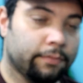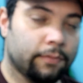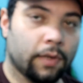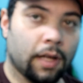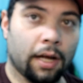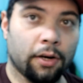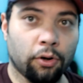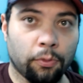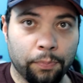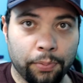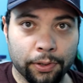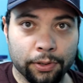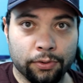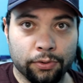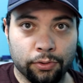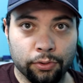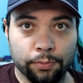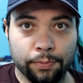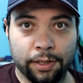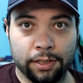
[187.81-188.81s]
I don't put
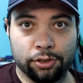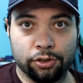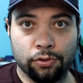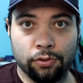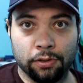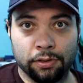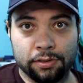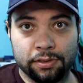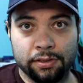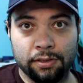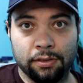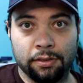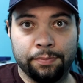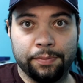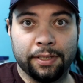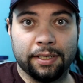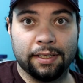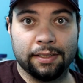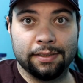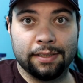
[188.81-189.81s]
too much cork sealer
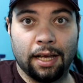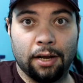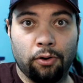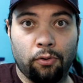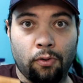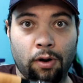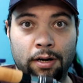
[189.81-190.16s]
because I don't